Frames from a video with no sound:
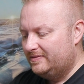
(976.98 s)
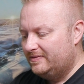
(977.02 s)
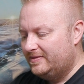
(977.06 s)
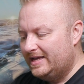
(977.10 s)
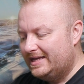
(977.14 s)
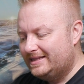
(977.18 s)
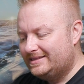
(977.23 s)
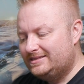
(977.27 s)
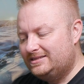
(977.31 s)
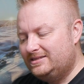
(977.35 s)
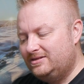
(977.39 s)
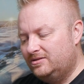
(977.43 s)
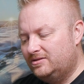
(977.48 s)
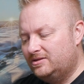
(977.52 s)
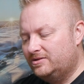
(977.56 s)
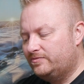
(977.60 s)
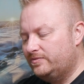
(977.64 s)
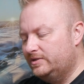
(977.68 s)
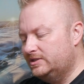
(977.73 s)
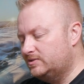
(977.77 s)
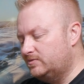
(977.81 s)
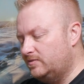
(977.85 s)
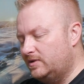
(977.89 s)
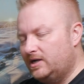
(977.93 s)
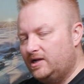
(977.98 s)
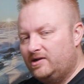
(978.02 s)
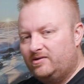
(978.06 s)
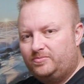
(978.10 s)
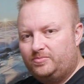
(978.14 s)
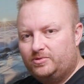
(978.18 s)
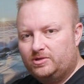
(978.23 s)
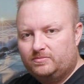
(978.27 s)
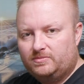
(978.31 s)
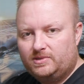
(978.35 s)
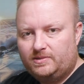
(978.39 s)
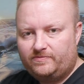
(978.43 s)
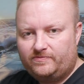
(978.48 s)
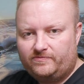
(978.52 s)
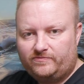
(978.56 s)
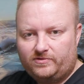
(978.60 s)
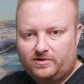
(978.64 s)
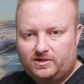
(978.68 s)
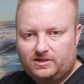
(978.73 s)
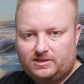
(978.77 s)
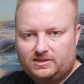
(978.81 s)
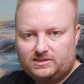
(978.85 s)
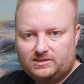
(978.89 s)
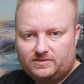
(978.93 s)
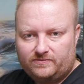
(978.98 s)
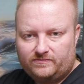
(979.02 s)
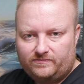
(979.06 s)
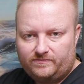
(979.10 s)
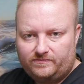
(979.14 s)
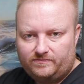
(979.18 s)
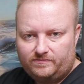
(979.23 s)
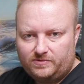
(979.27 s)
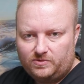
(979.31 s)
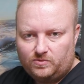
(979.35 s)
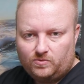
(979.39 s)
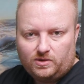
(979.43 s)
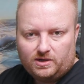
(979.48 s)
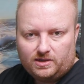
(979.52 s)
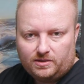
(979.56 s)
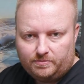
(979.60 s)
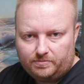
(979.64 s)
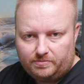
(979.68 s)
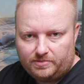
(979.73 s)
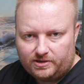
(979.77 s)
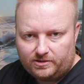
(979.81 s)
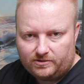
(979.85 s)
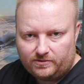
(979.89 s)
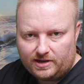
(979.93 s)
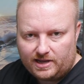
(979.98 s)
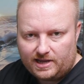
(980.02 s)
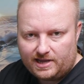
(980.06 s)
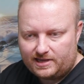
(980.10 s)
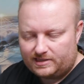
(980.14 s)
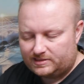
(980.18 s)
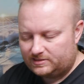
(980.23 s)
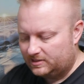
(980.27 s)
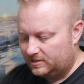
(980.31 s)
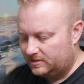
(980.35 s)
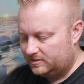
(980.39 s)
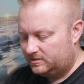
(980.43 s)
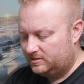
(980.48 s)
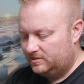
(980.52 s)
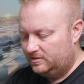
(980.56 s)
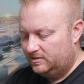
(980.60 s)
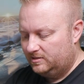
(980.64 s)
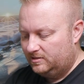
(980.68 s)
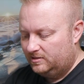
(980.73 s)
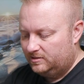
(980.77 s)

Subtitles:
That's the only reason why I put them up front, is if you want a better access.